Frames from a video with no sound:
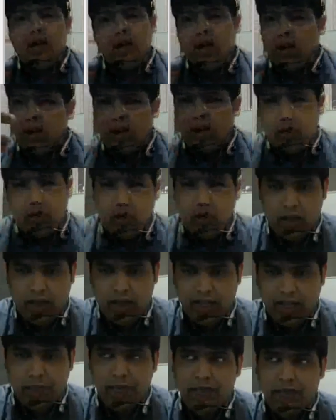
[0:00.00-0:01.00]
the
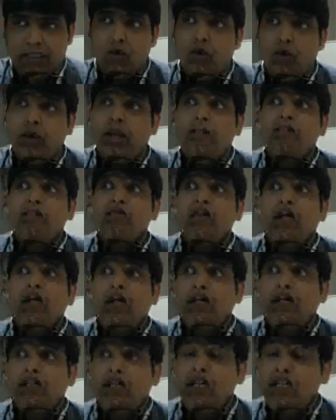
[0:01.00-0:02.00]
expense. Okay.
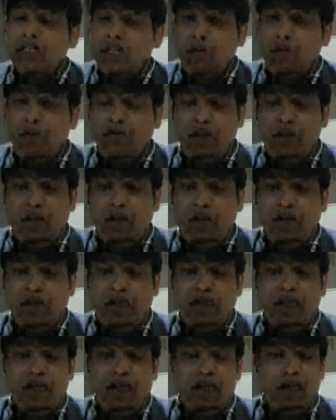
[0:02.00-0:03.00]
In some of the
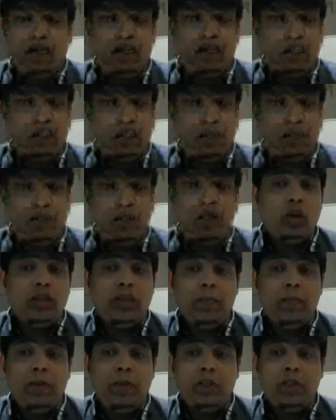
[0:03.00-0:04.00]
company, they
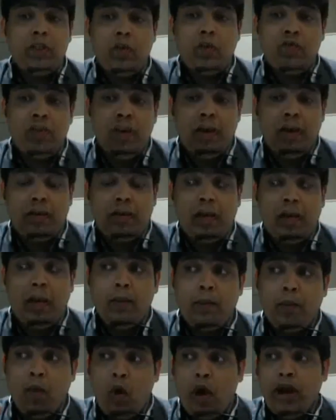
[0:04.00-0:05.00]
distribute on the basis of
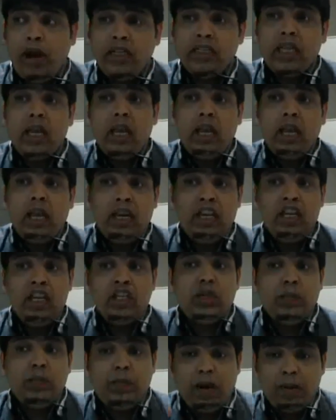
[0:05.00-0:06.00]
electrical points
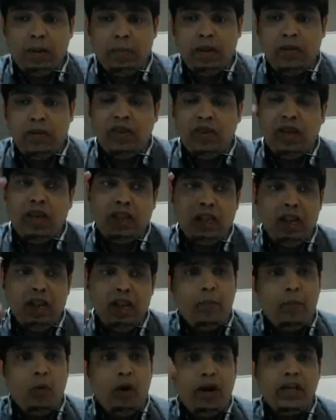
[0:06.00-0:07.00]
in each department. If there
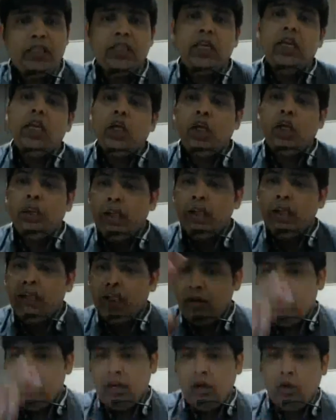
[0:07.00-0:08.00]
are 3 points, it
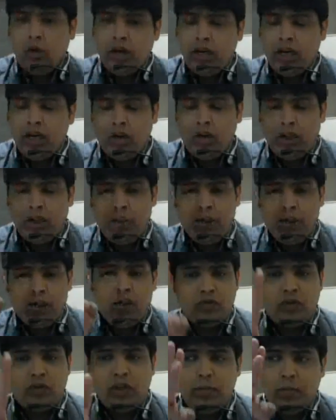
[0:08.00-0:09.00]
will be allocated on
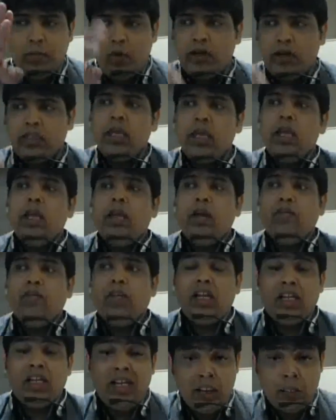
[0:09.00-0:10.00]
the basis of 3 points.
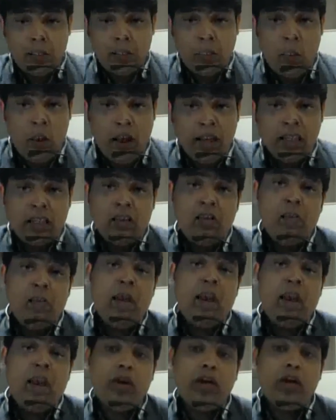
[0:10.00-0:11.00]
If there are 6
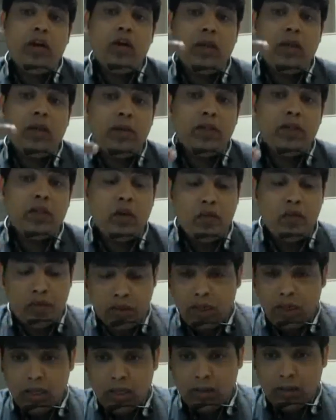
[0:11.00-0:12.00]
points, it will be allocated on the
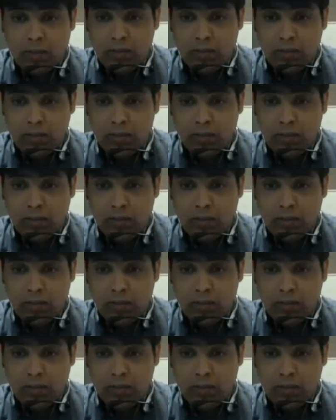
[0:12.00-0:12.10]
basis of,